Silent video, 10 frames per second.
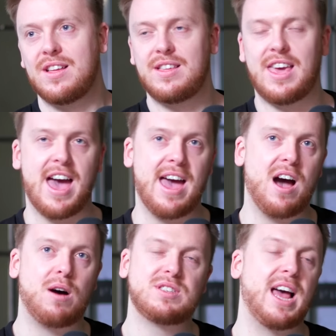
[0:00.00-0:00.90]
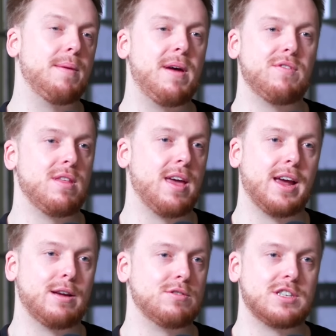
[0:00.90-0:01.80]
yeah, I'll tell him everything,
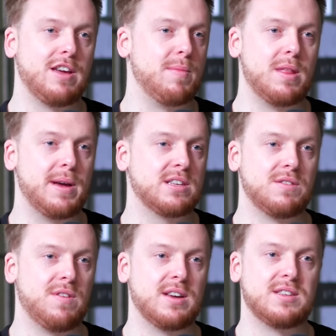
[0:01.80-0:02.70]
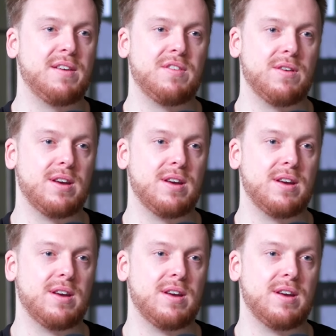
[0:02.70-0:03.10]
and he'll just give me the best advice ever.